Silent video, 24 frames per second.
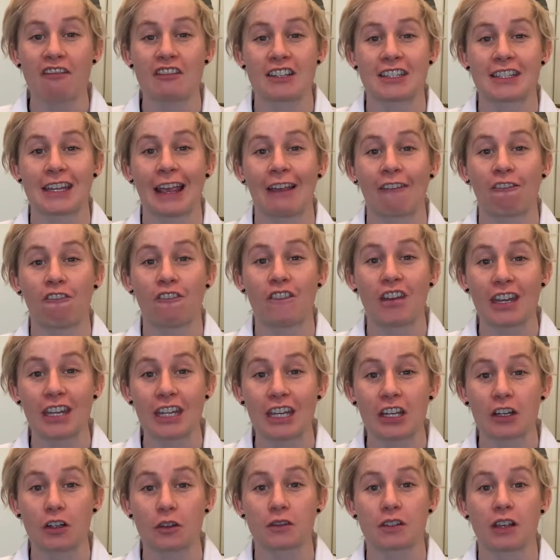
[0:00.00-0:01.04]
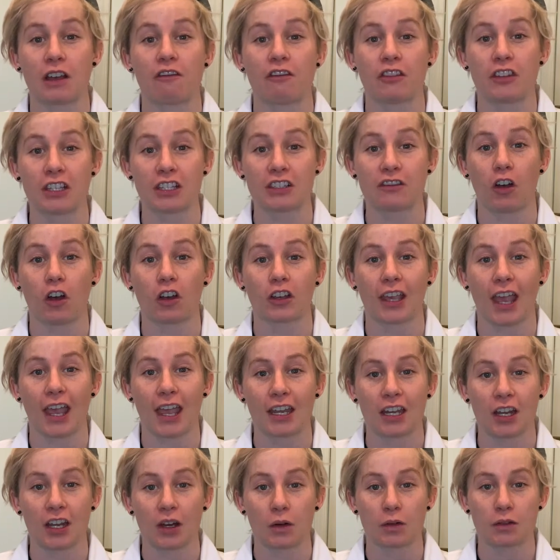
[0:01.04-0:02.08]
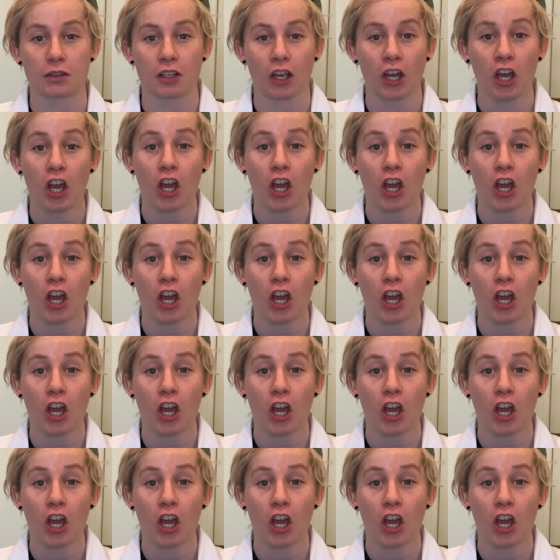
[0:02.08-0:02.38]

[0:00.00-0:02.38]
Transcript: and take videos of these volcanoes.